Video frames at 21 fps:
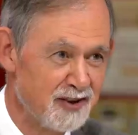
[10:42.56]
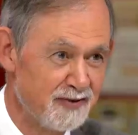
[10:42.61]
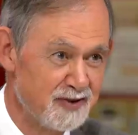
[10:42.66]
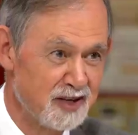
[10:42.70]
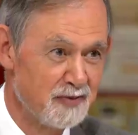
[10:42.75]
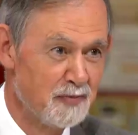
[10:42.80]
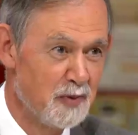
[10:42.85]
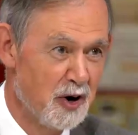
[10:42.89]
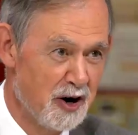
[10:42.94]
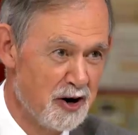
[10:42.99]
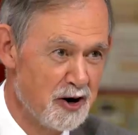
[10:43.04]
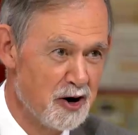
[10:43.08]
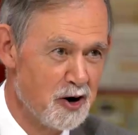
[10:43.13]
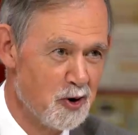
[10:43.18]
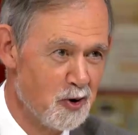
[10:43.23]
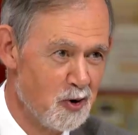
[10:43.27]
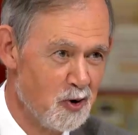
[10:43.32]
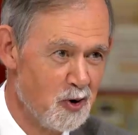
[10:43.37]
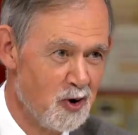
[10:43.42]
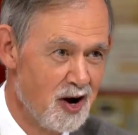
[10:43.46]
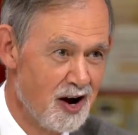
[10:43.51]
of
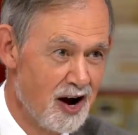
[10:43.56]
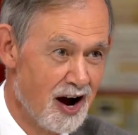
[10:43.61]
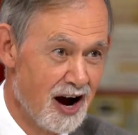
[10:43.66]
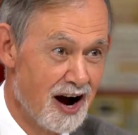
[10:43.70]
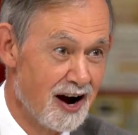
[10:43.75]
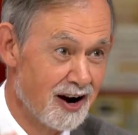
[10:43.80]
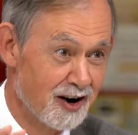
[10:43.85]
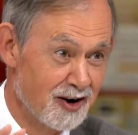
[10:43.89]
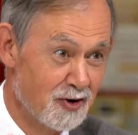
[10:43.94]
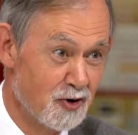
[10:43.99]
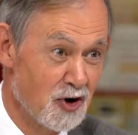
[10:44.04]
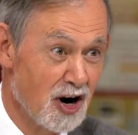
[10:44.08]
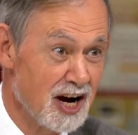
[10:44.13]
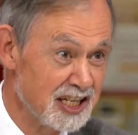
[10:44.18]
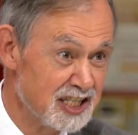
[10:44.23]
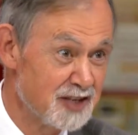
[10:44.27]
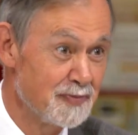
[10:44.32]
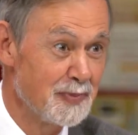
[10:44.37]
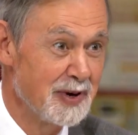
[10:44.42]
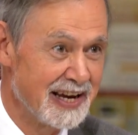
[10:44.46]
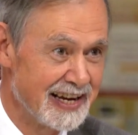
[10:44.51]
tomorrow are
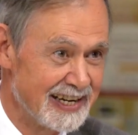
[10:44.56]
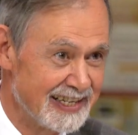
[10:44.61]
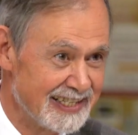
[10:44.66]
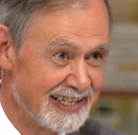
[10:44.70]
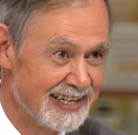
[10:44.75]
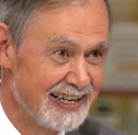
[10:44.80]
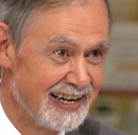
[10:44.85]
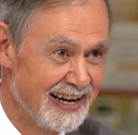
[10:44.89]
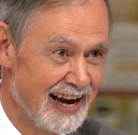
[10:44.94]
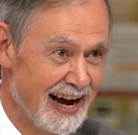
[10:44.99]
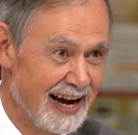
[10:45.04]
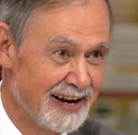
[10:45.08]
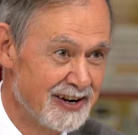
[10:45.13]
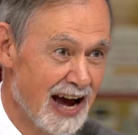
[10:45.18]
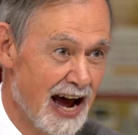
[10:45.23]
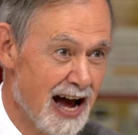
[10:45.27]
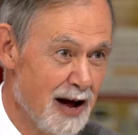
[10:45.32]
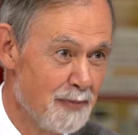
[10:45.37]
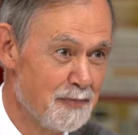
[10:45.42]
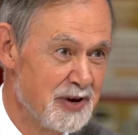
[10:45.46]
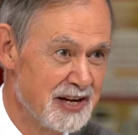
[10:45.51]
grasping it
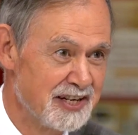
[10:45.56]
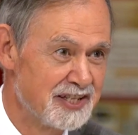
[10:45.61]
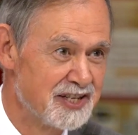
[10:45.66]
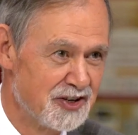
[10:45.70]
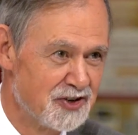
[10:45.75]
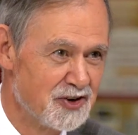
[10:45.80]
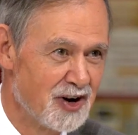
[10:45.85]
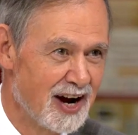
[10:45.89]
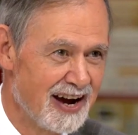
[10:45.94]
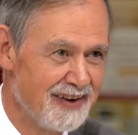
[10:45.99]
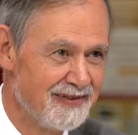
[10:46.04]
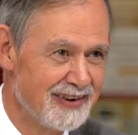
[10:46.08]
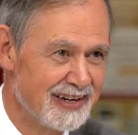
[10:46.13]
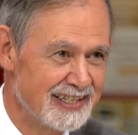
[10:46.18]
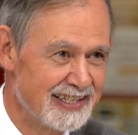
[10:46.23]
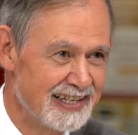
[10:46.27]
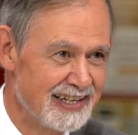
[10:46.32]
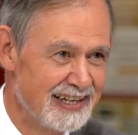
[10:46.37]
helping to drive it.